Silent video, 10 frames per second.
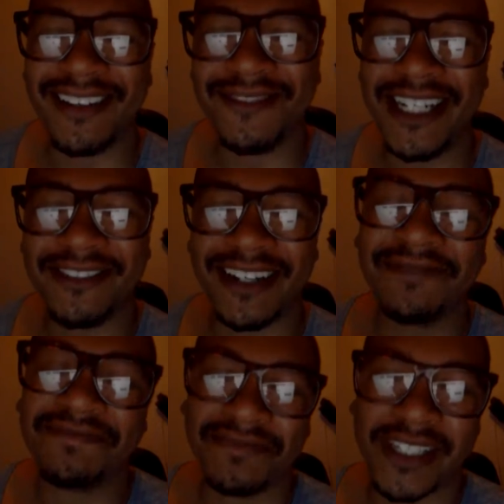anyway,
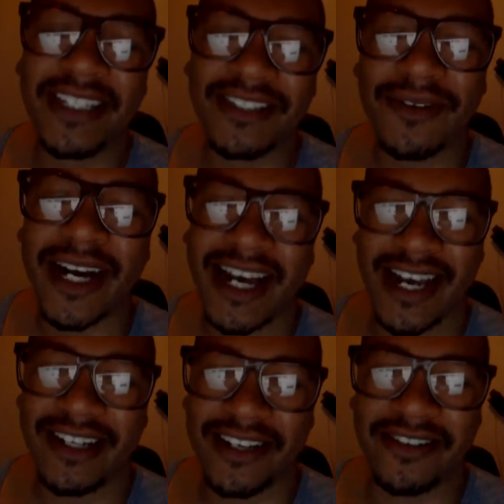this is why
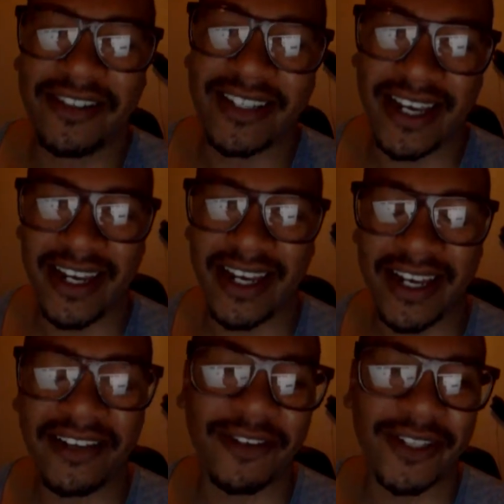I don't use
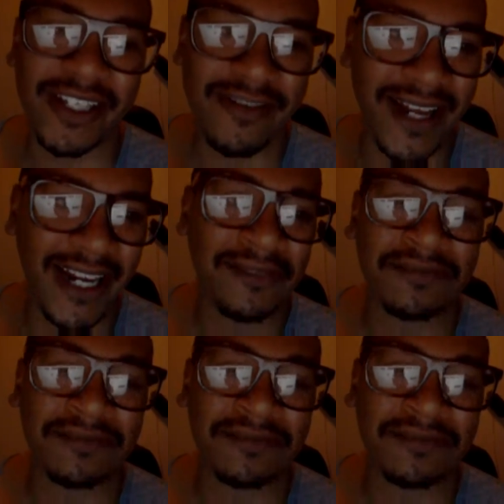AA or CMA.